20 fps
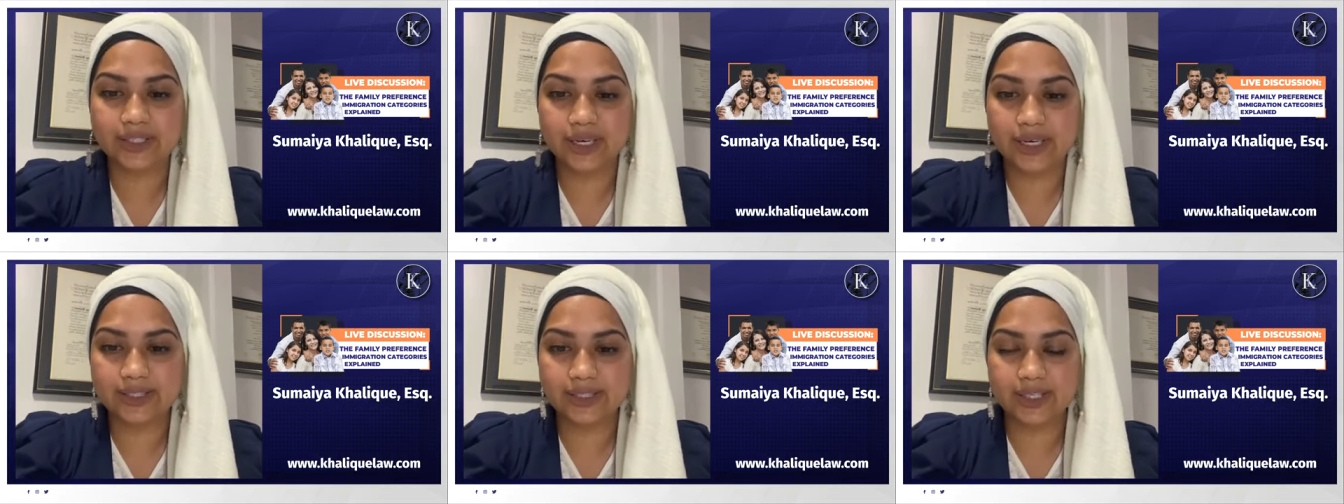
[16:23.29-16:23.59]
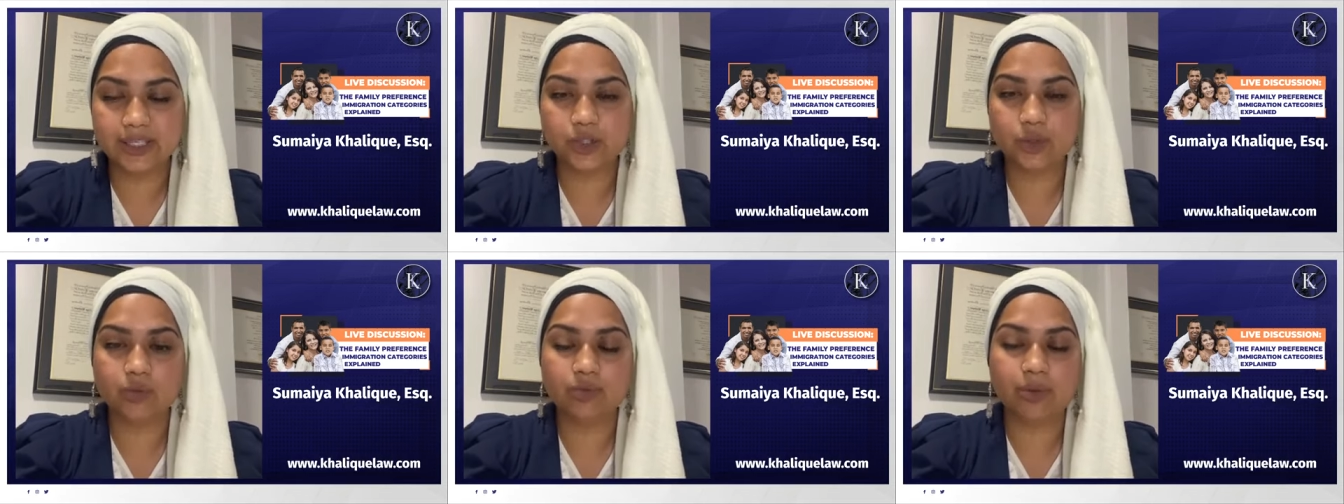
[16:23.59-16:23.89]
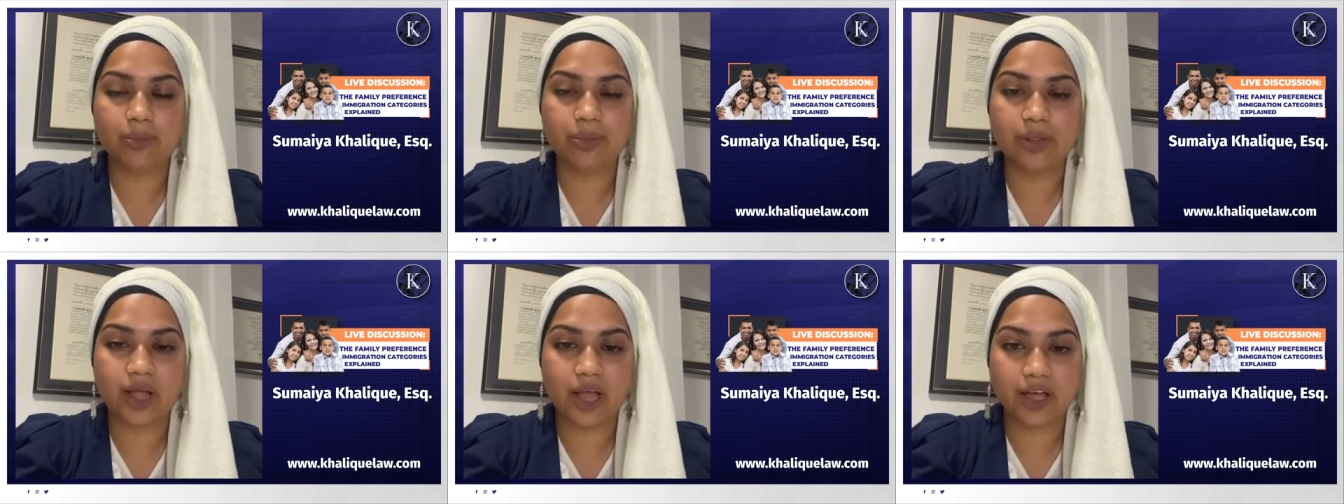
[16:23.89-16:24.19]
citizens
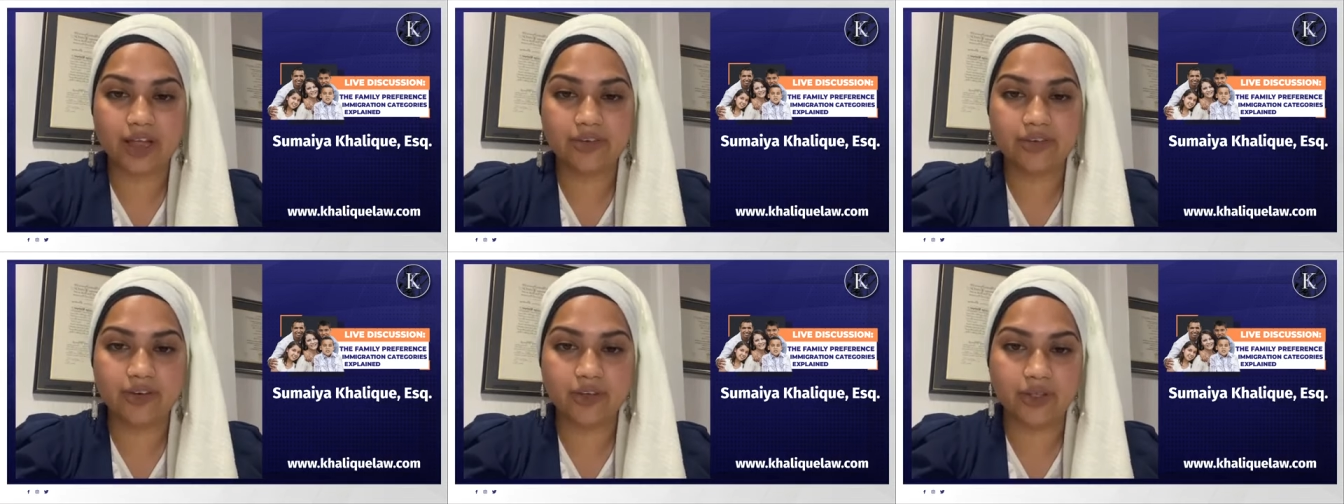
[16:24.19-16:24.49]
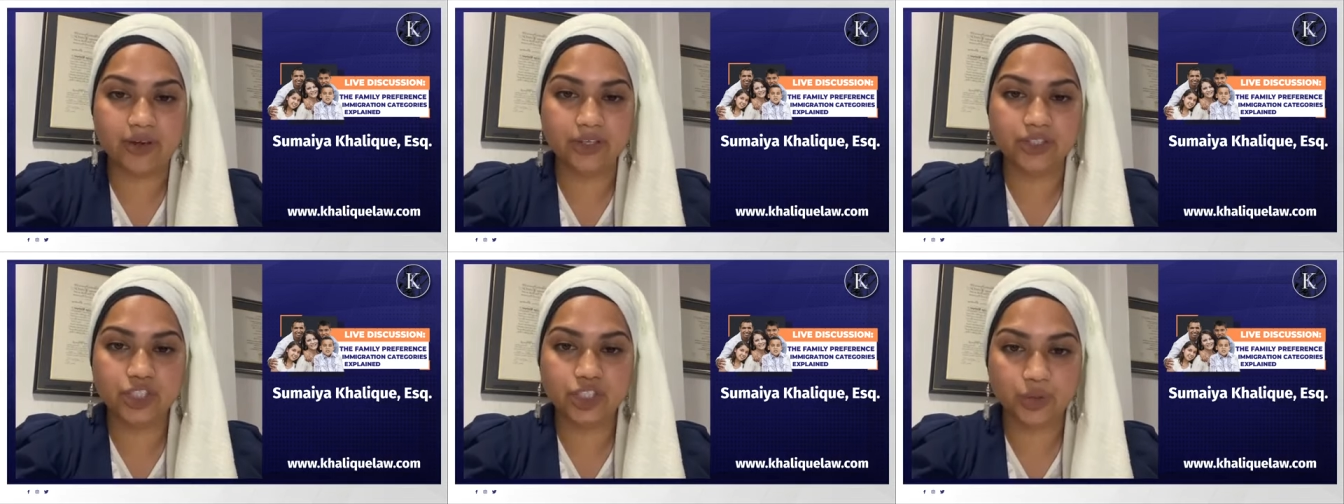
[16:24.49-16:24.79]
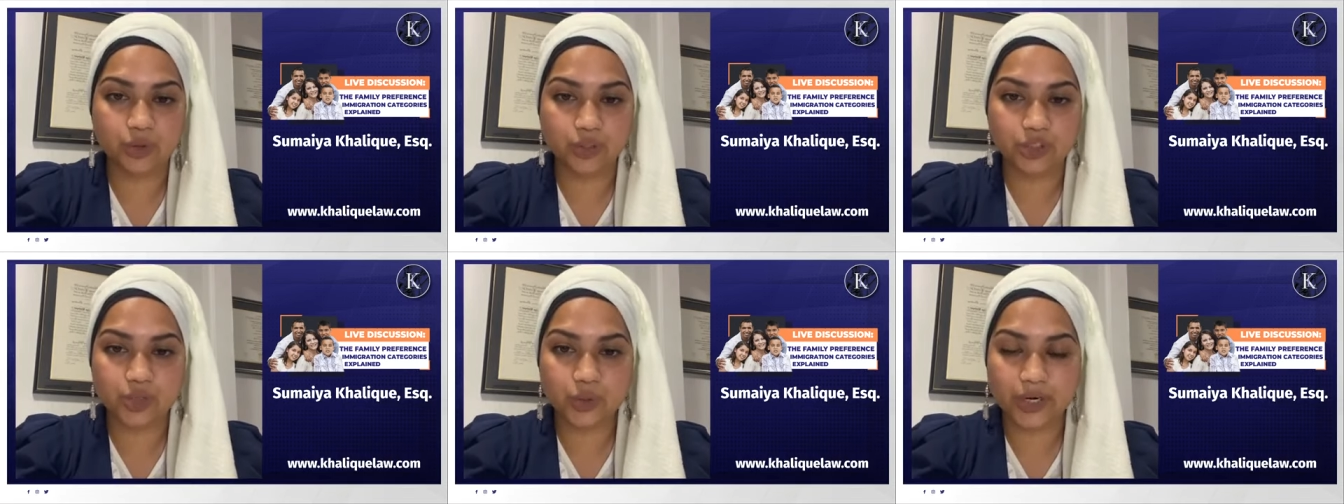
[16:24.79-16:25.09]
who've applied for their
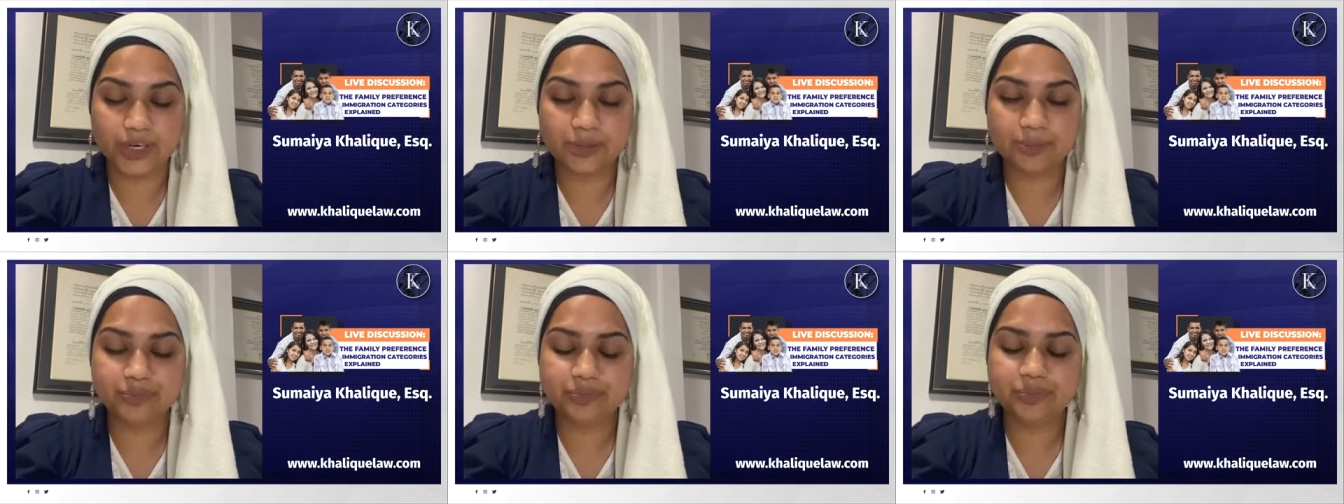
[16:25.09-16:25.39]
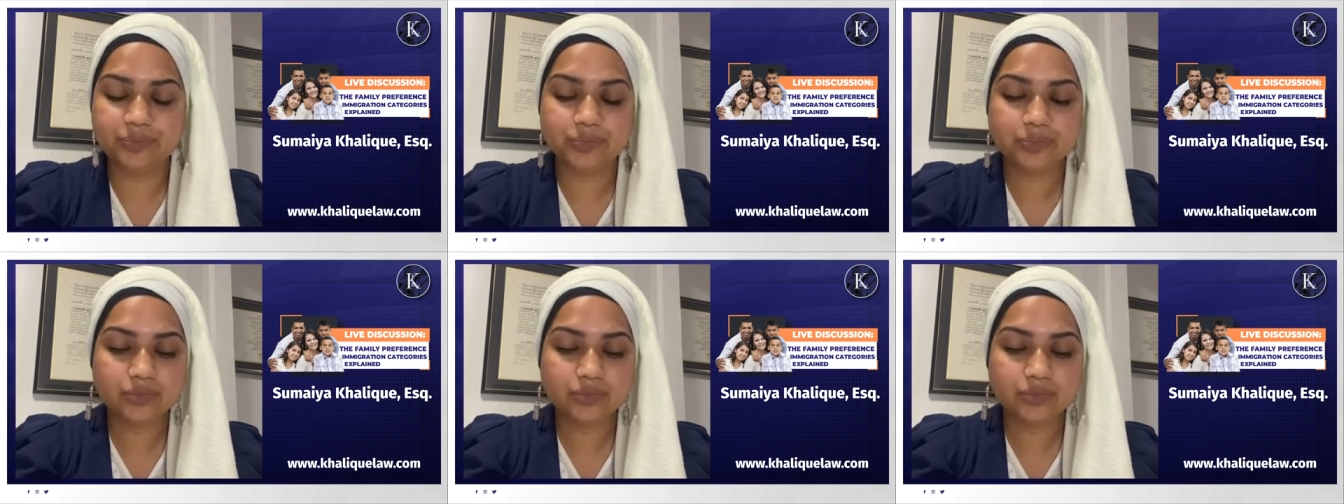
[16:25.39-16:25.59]
children.